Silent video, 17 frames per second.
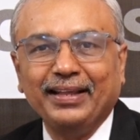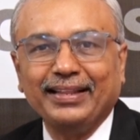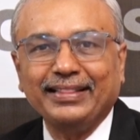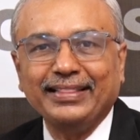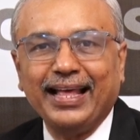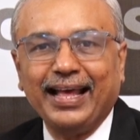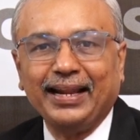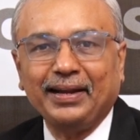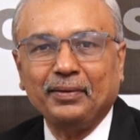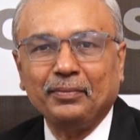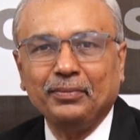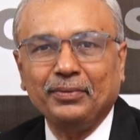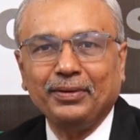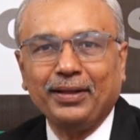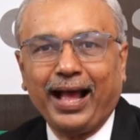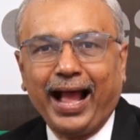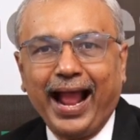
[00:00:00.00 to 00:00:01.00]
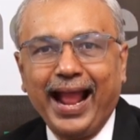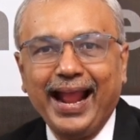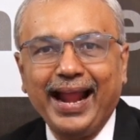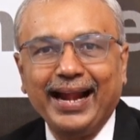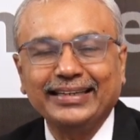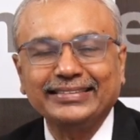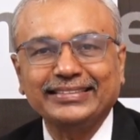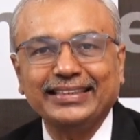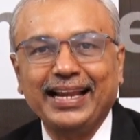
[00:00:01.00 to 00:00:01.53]
Then I
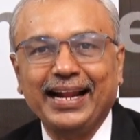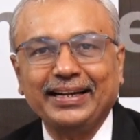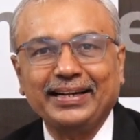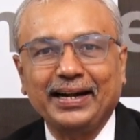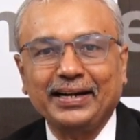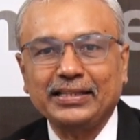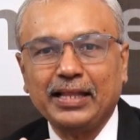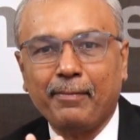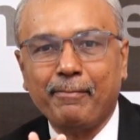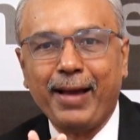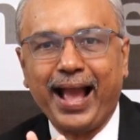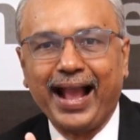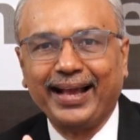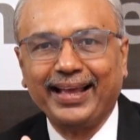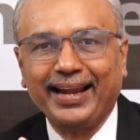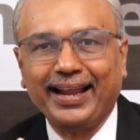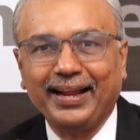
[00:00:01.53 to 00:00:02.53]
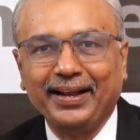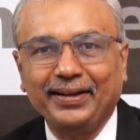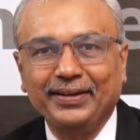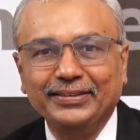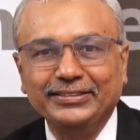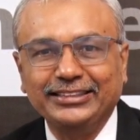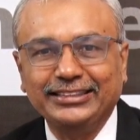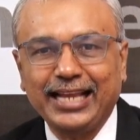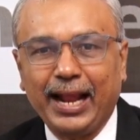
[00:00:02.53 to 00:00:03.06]
had selected the back rank
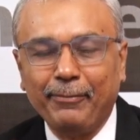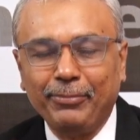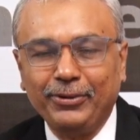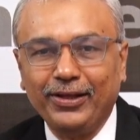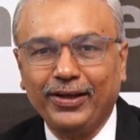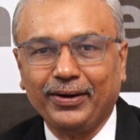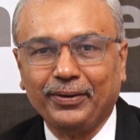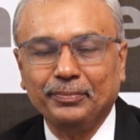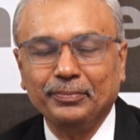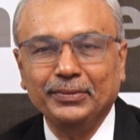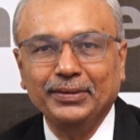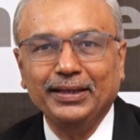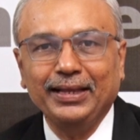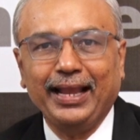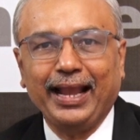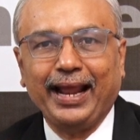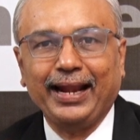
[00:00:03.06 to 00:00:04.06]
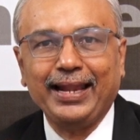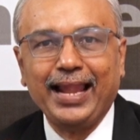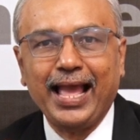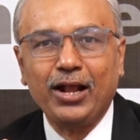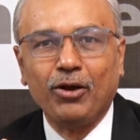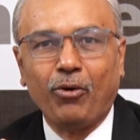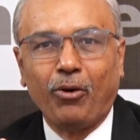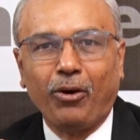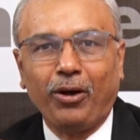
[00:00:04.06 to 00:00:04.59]
chapter, and
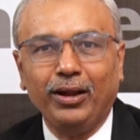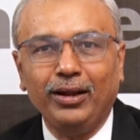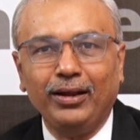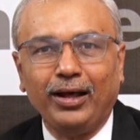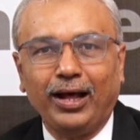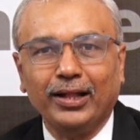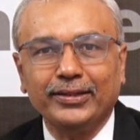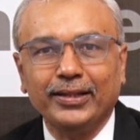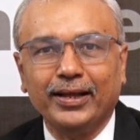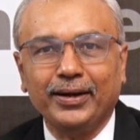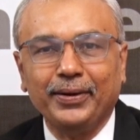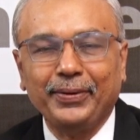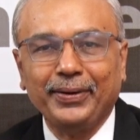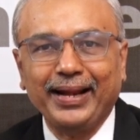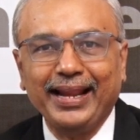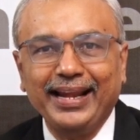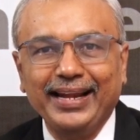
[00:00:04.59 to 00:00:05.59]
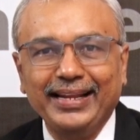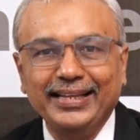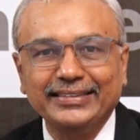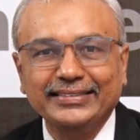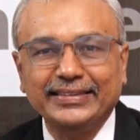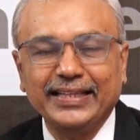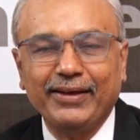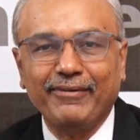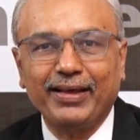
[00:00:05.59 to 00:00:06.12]
like all other
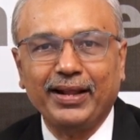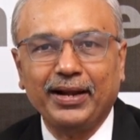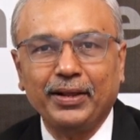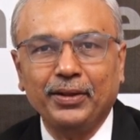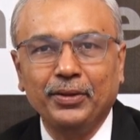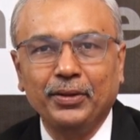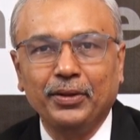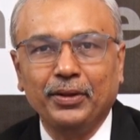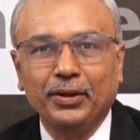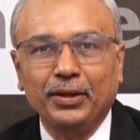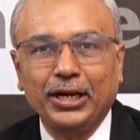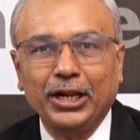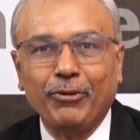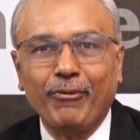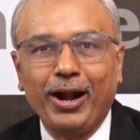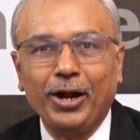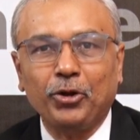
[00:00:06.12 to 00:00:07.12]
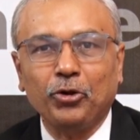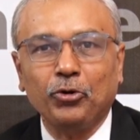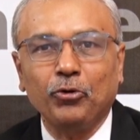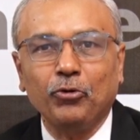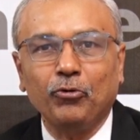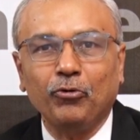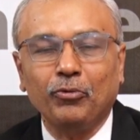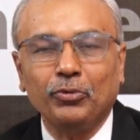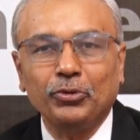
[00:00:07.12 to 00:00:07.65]
trainees, they were required
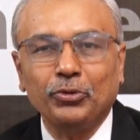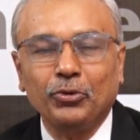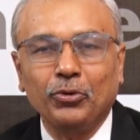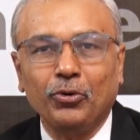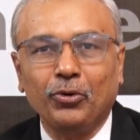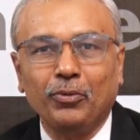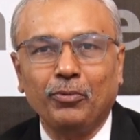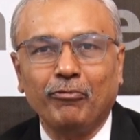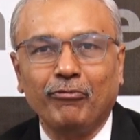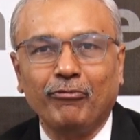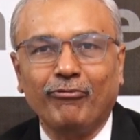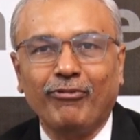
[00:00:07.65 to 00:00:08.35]
to, you know,